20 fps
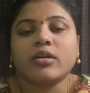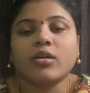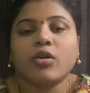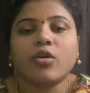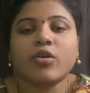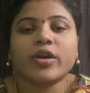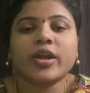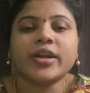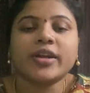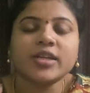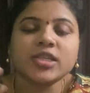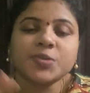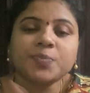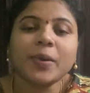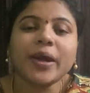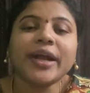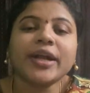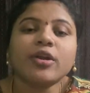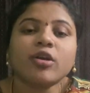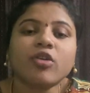Okay,
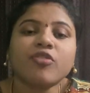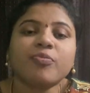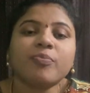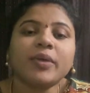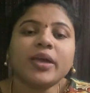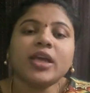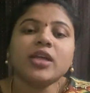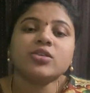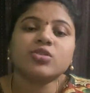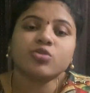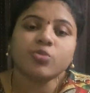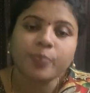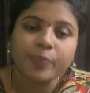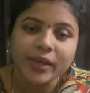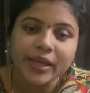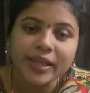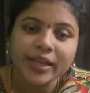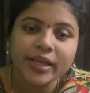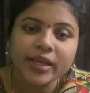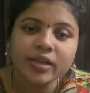despite of being
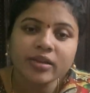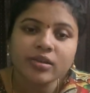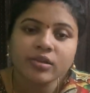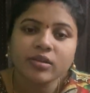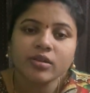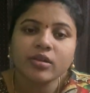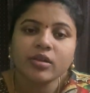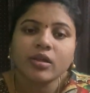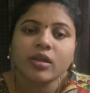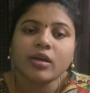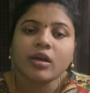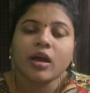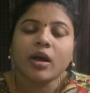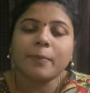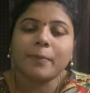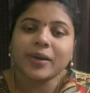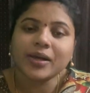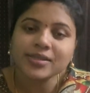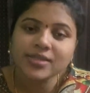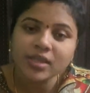superior, a
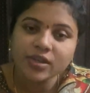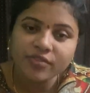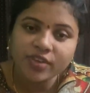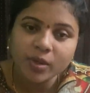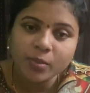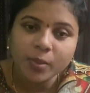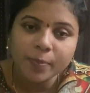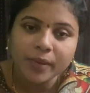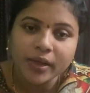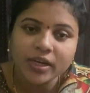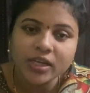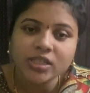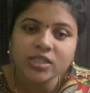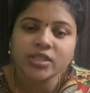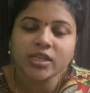person will be punished.